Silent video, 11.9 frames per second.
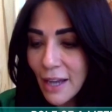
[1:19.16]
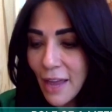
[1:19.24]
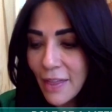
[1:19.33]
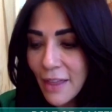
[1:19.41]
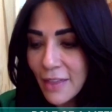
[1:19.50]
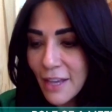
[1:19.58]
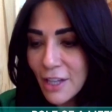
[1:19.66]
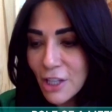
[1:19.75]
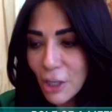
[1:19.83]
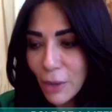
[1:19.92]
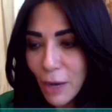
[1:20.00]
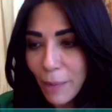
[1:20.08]
And then they
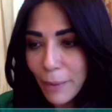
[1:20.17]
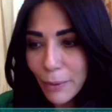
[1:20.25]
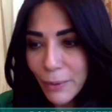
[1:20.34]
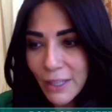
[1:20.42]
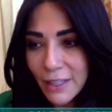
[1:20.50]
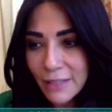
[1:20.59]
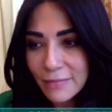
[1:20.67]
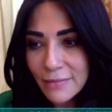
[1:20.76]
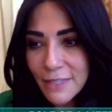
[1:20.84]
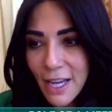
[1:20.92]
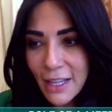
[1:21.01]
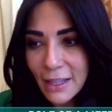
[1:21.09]
show up and we
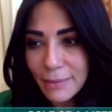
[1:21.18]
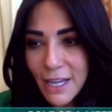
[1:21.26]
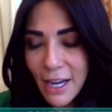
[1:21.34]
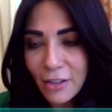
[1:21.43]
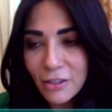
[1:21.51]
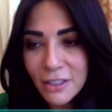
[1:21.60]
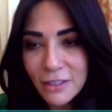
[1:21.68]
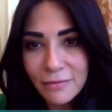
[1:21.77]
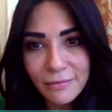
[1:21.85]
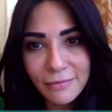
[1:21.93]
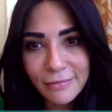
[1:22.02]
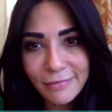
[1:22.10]
take them down
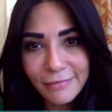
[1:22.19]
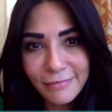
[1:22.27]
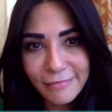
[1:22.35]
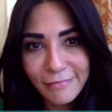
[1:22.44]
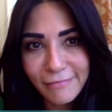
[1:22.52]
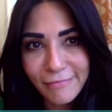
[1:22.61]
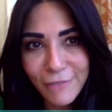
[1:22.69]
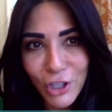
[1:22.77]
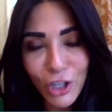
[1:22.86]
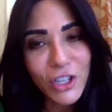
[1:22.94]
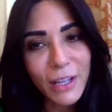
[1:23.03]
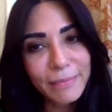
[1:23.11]
and
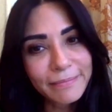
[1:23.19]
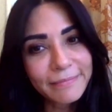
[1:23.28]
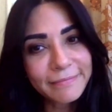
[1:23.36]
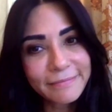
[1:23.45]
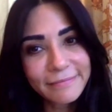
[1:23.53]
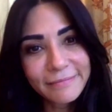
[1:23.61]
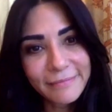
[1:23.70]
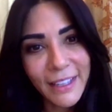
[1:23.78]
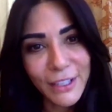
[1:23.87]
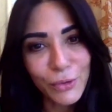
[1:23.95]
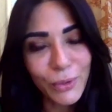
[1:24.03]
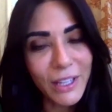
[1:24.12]
charge them. Wow.
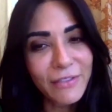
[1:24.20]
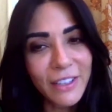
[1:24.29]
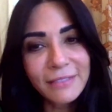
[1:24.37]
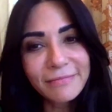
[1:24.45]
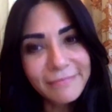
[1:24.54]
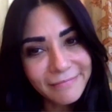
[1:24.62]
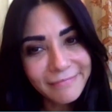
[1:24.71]
And it's really fun.